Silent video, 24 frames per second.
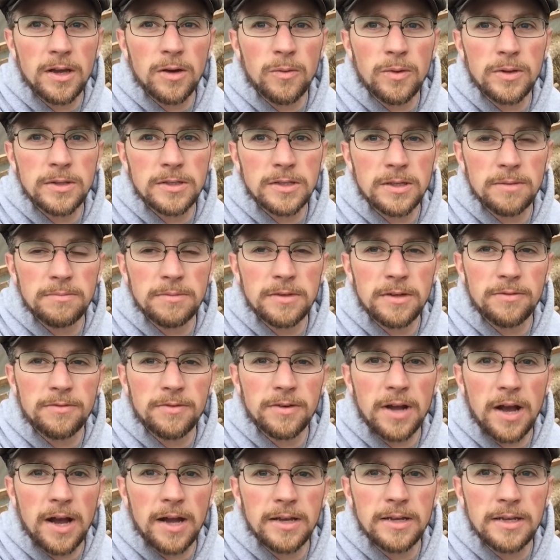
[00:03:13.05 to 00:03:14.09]
or what some
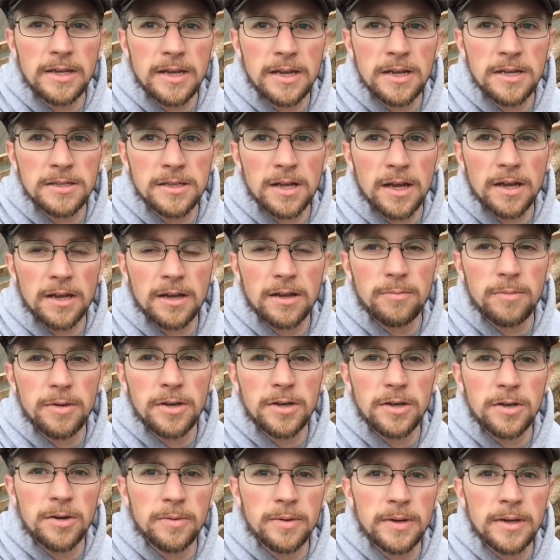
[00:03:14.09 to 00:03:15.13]
different ideas I could be
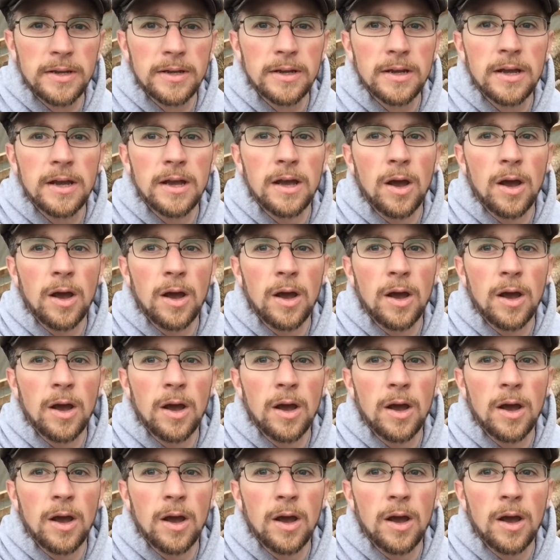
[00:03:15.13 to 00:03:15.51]
doing.